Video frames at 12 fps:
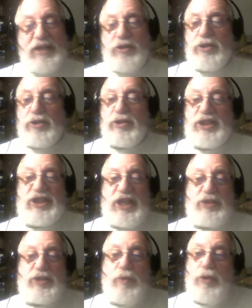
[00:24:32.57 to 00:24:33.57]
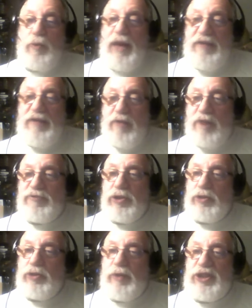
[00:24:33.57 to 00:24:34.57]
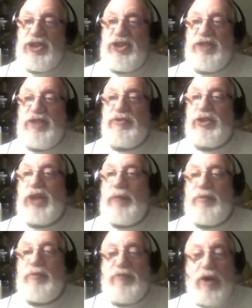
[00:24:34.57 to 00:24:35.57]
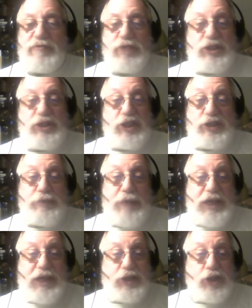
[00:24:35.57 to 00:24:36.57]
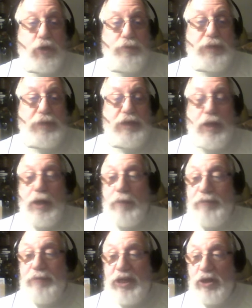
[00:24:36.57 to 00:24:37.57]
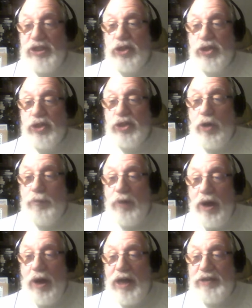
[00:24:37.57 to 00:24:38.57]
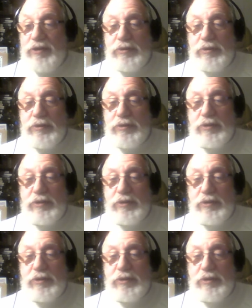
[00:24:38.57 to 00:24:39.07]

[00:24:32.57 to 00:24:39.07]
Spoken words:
And it literally says, well, the wave offerings, which is a different type of offering, doesn't make atonement because there's no blood.